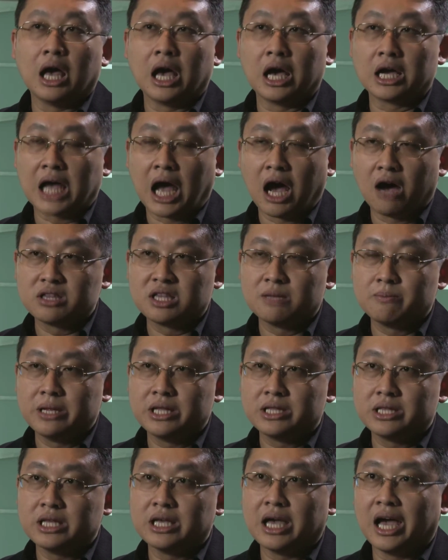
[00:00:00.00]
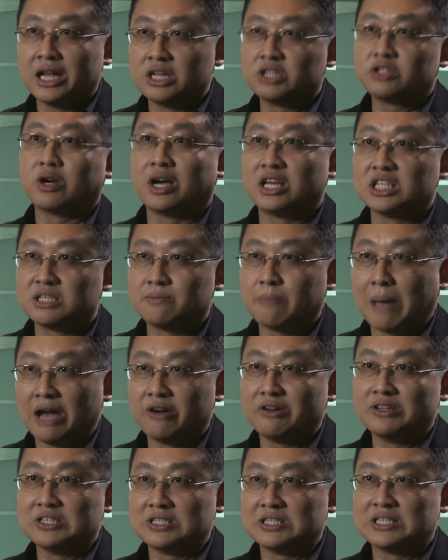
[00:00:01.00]
accountability and
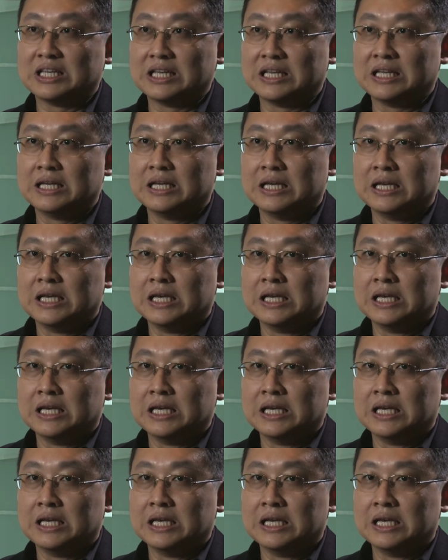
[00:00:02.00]
transparency.